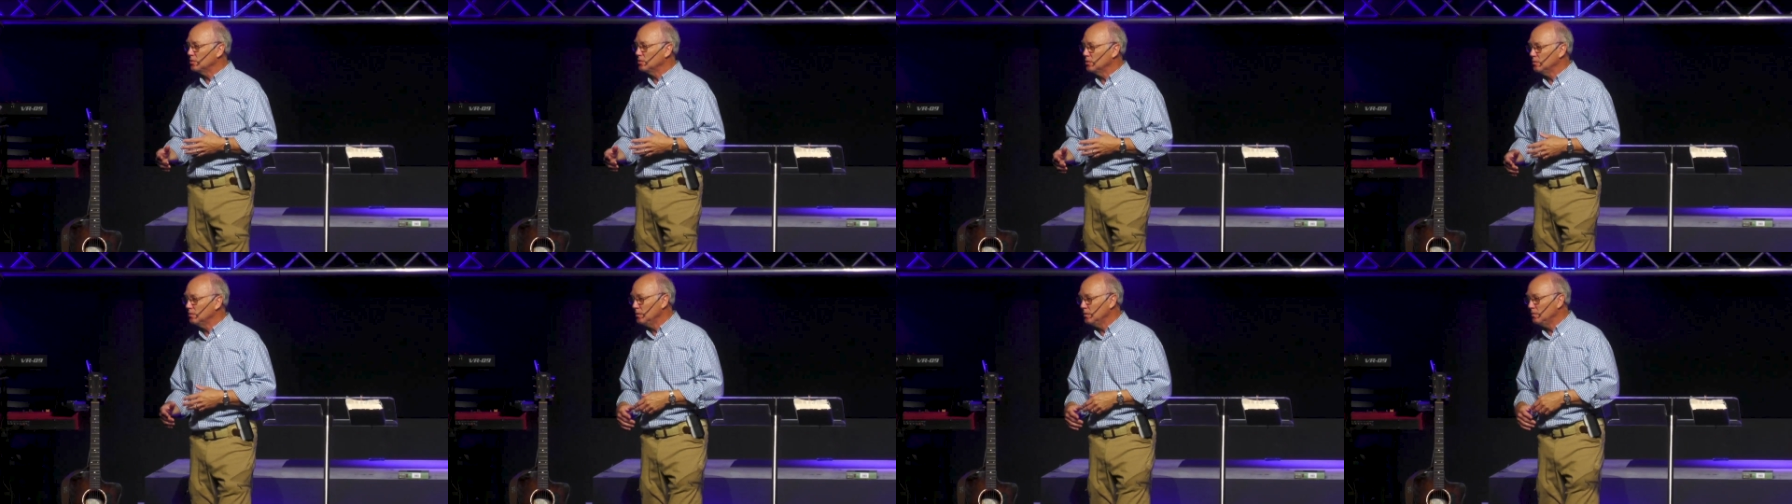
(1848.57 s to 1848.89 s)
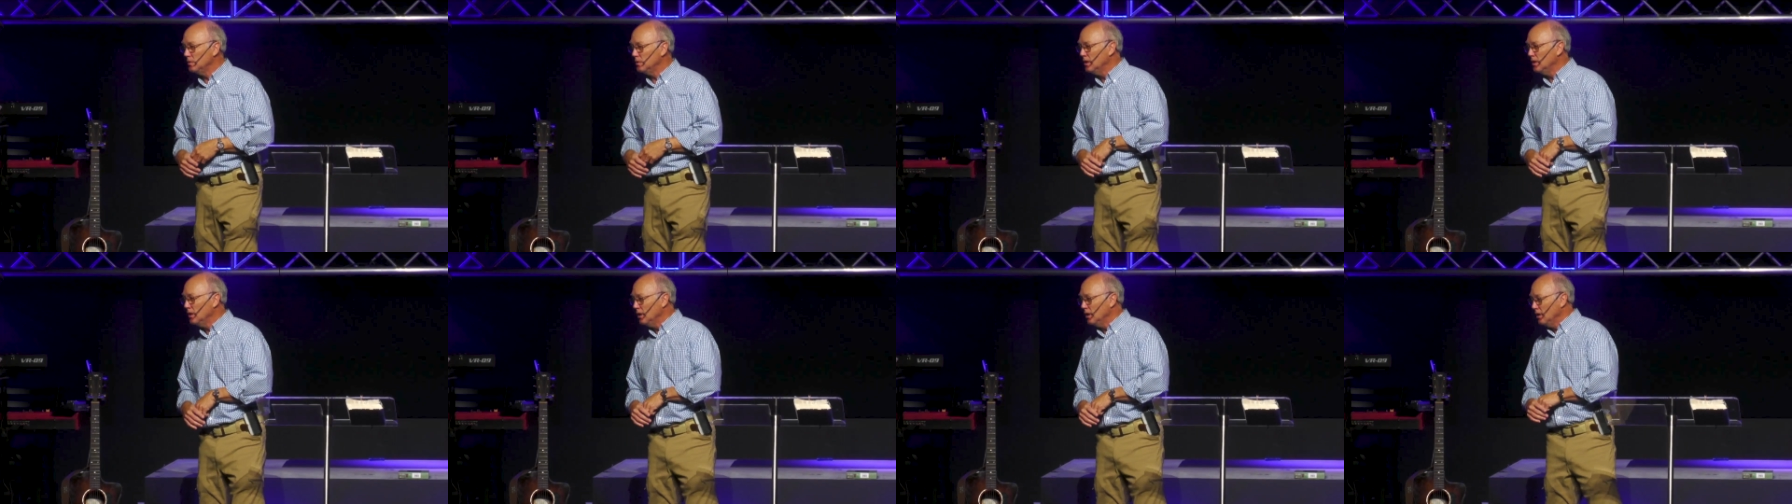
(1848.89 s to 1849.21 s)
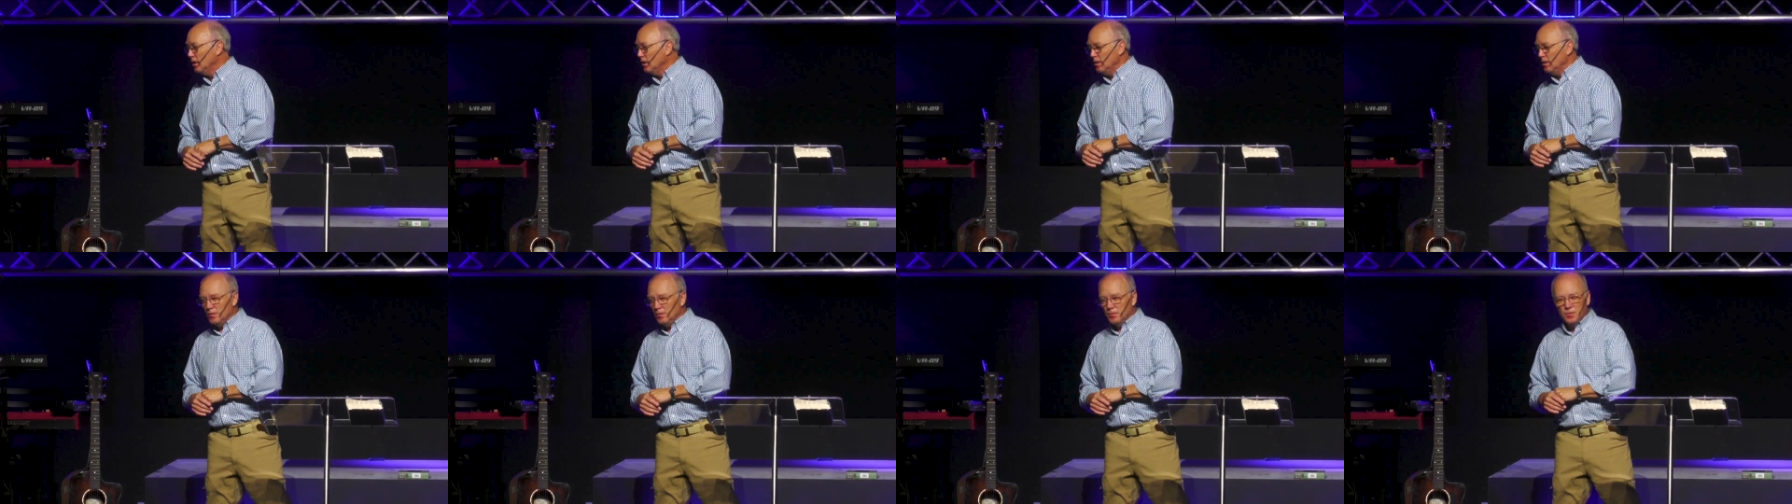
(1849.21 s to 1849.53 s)
we
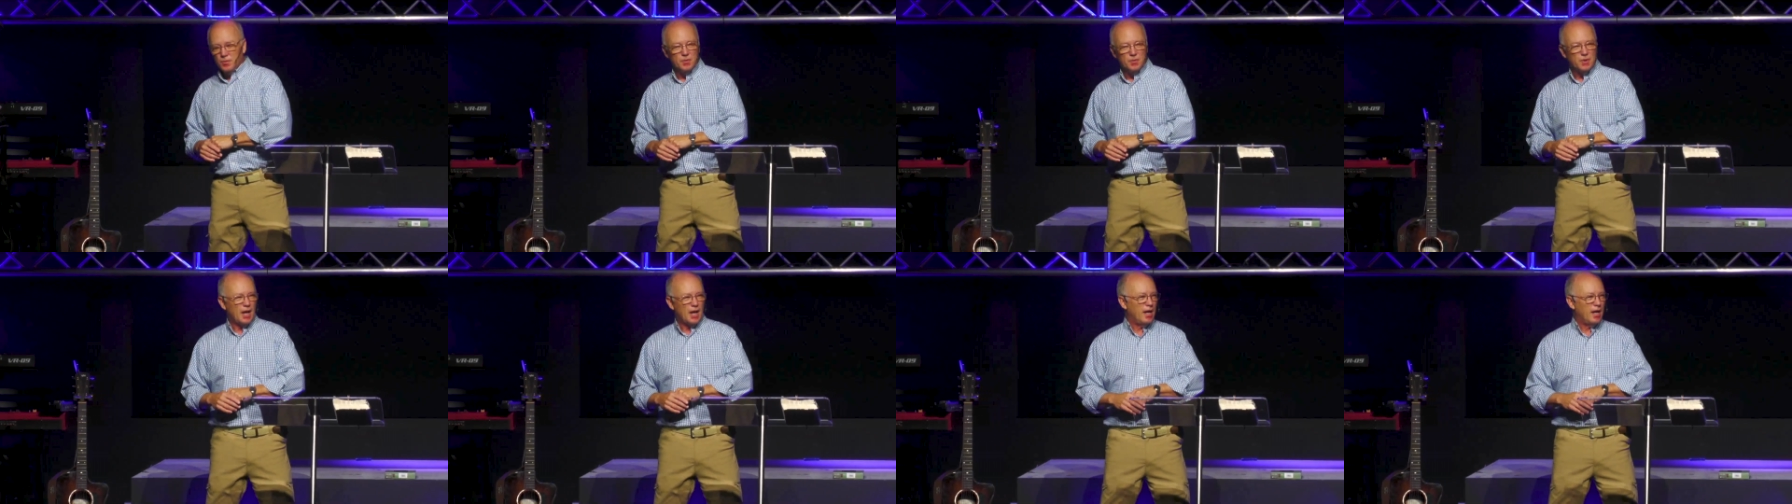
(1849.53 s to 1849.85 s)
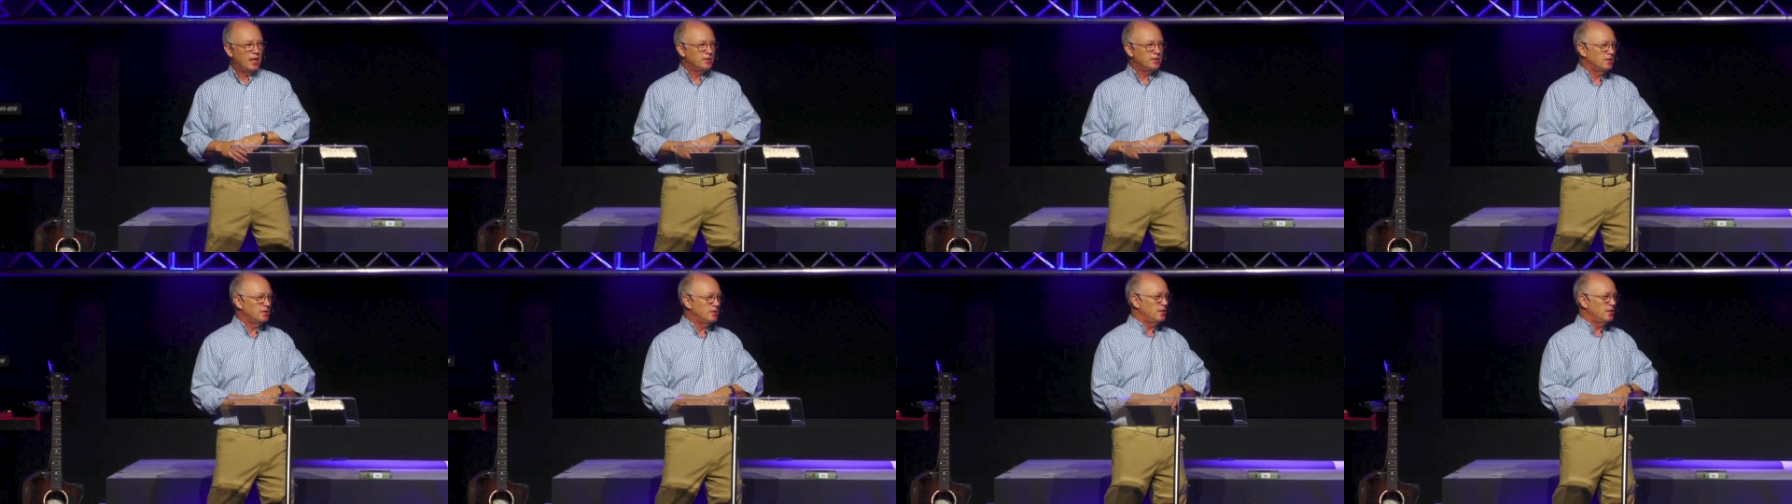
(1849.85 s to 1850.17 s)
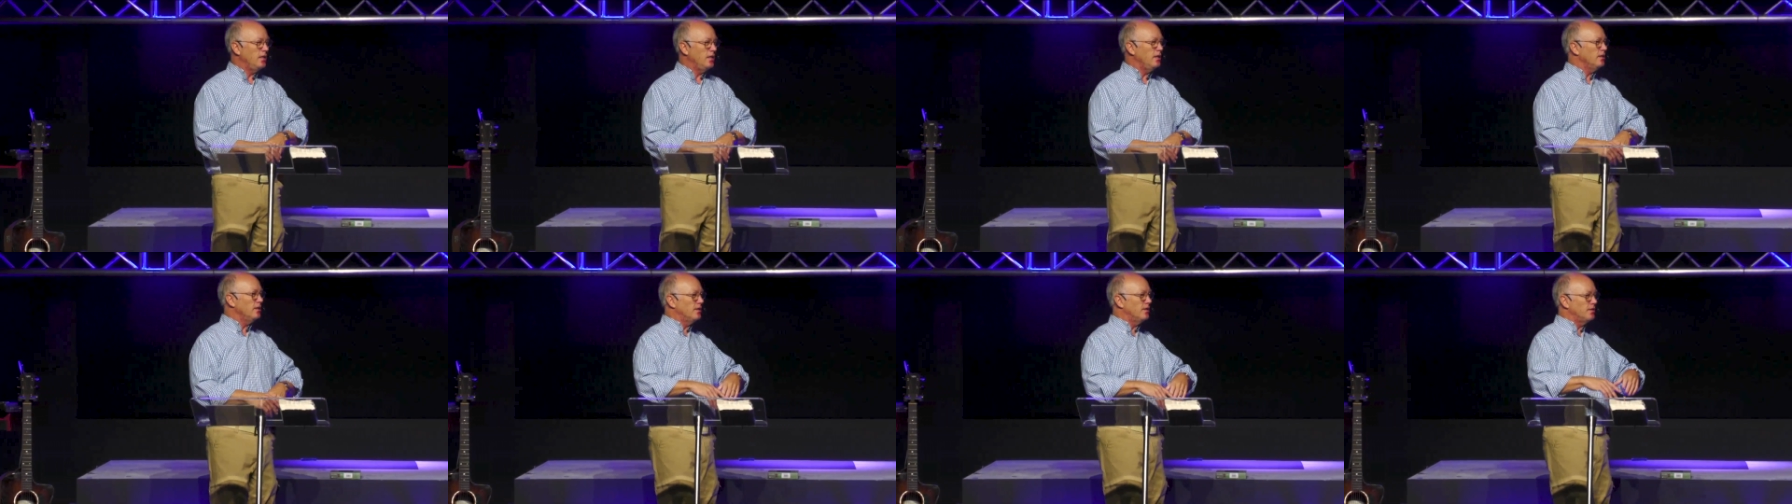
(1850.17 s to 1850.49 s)
would hide
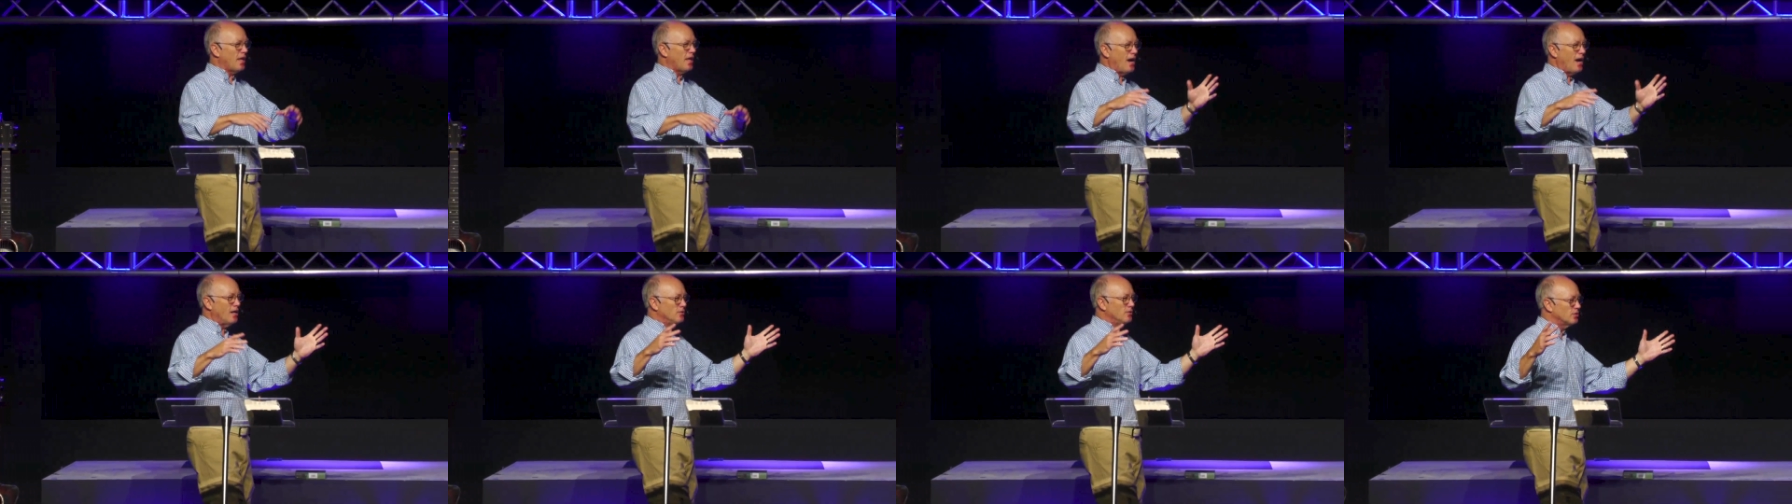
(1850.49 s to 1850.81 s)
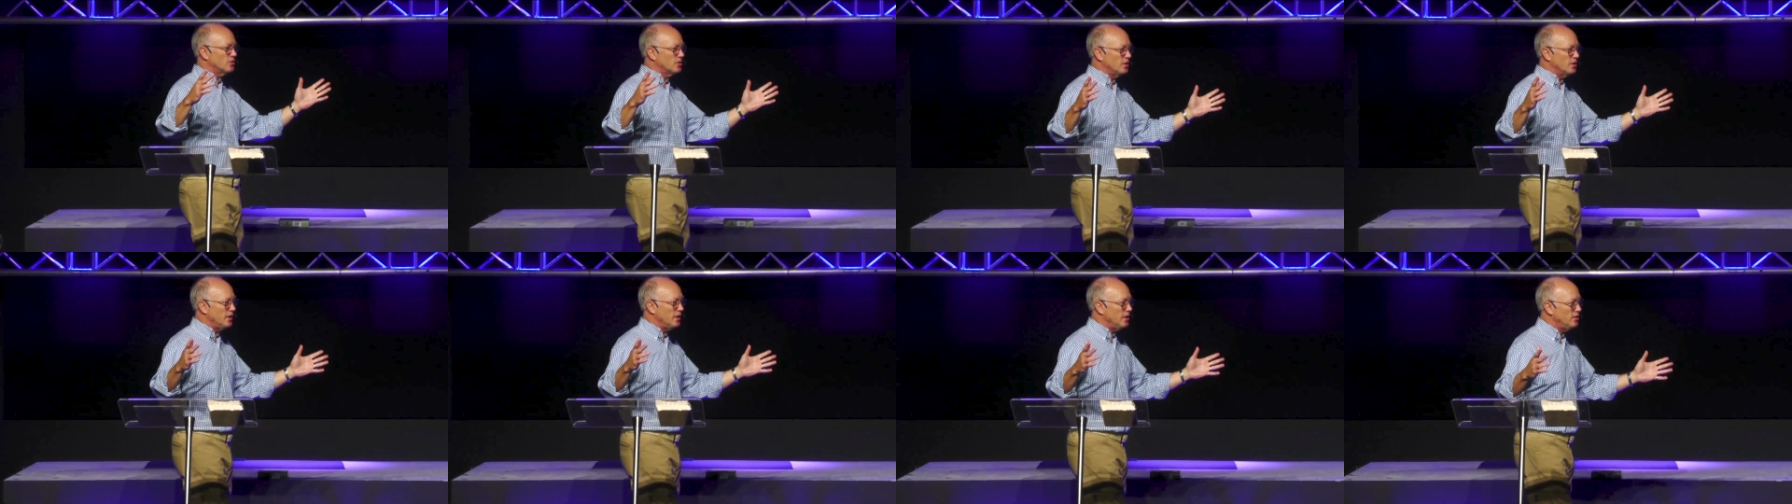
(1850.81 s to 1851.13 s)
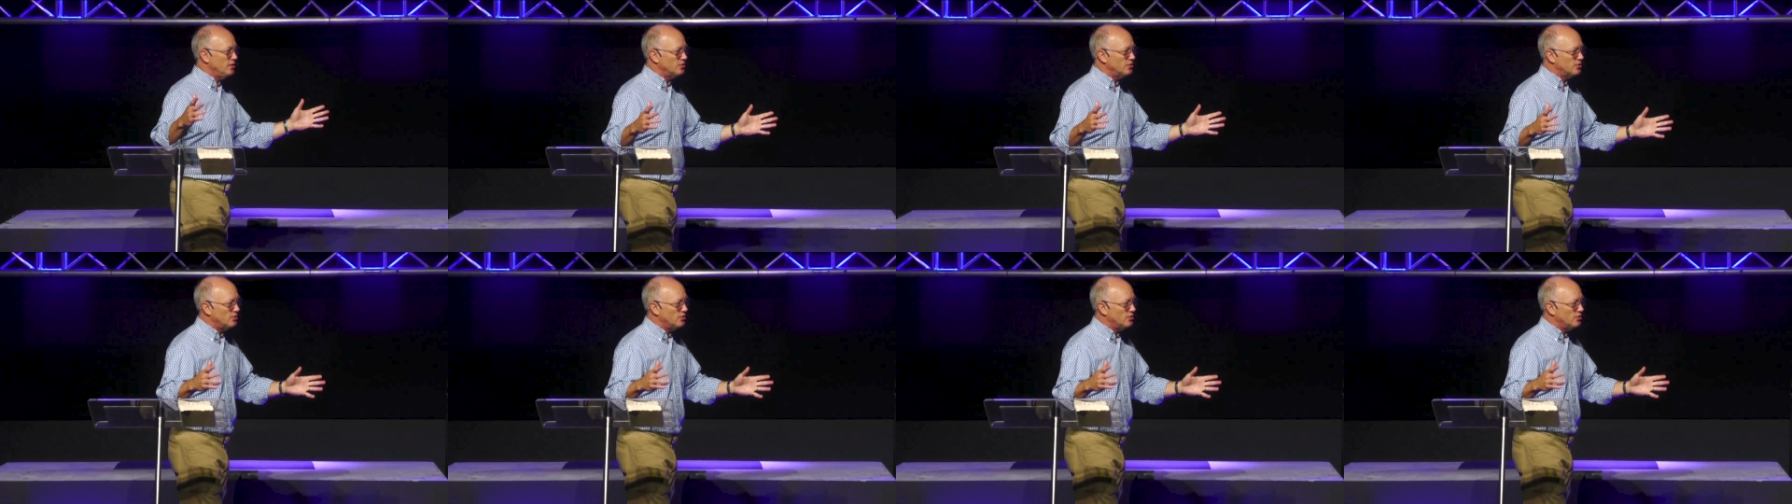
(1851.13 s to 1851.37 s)
10,000 Easter